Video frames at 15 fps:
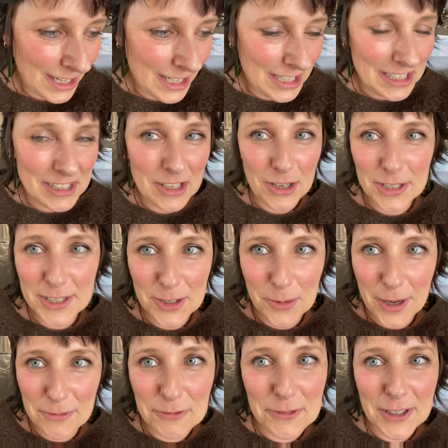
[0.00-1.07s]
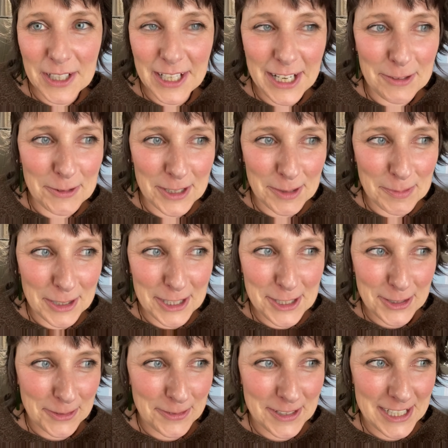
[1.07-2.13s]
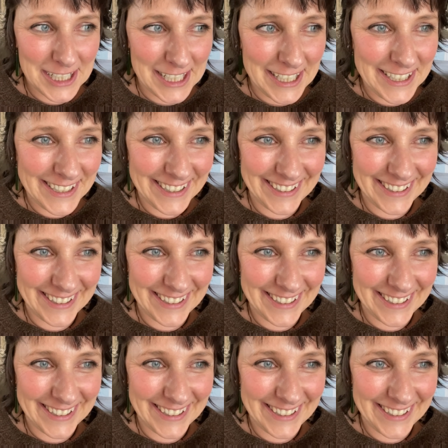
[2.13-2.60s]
So I still haven't figured out what I'm going to do for tea.